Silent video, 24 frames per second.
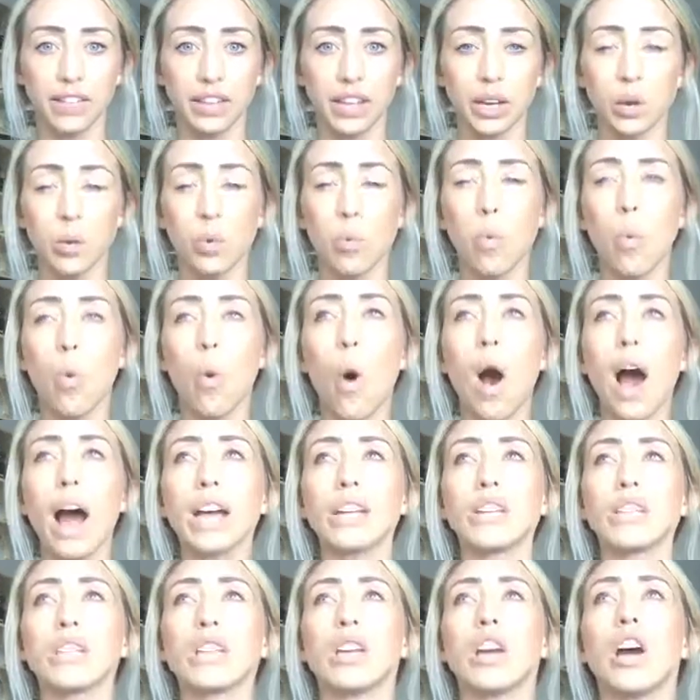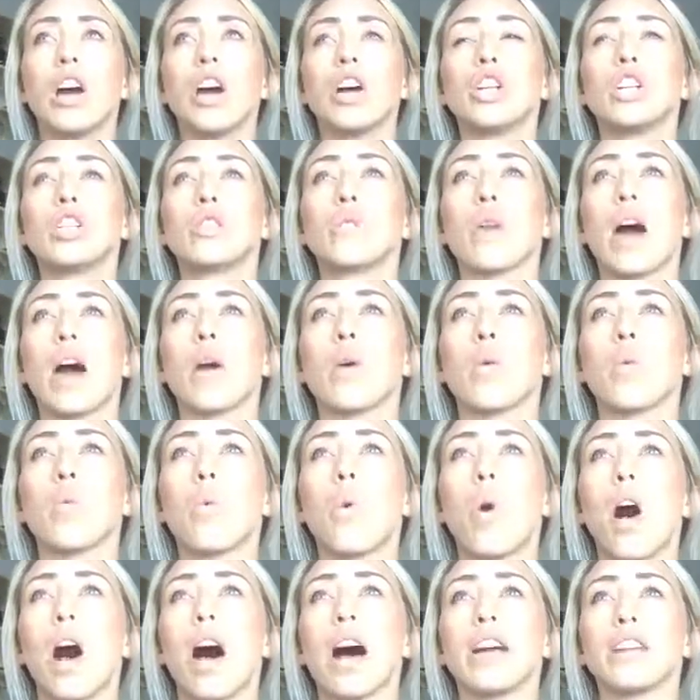Like, what do I
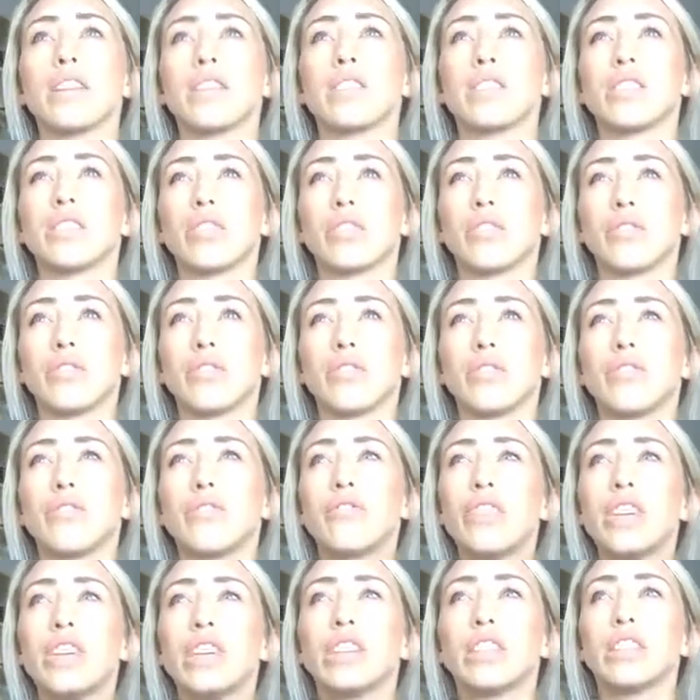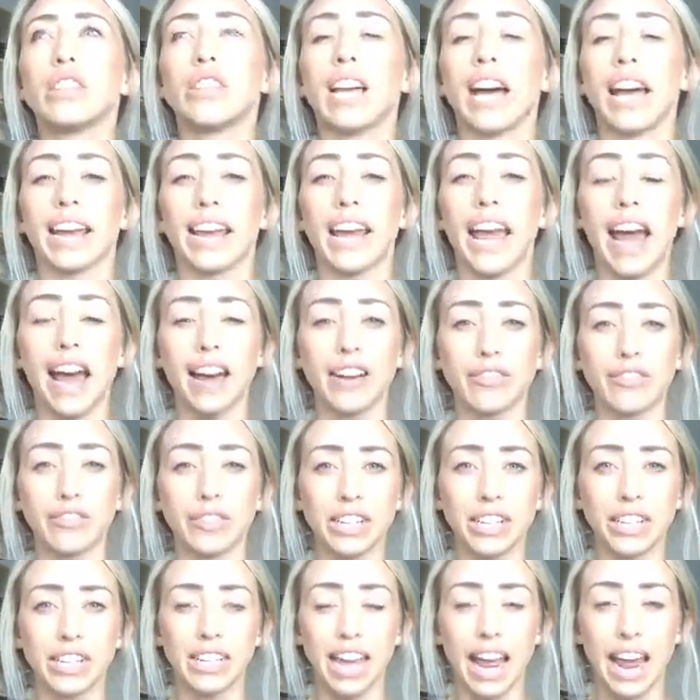want to feel like
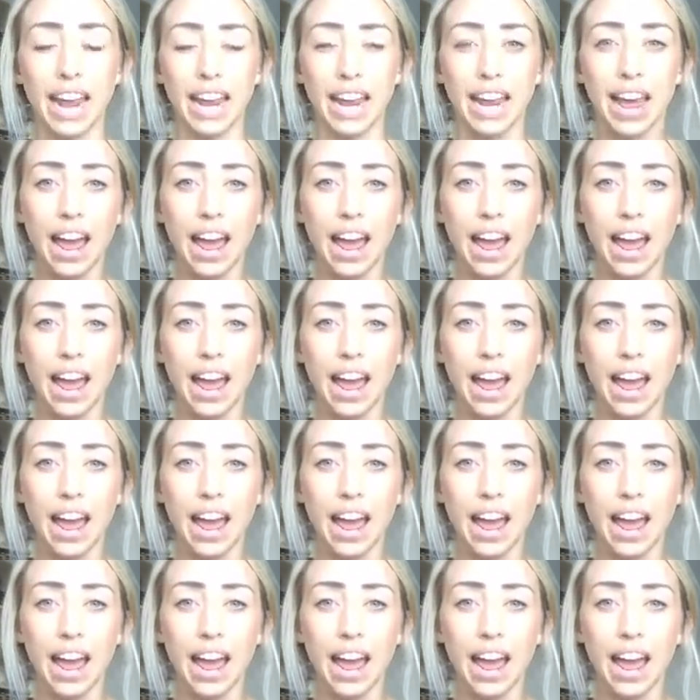every day?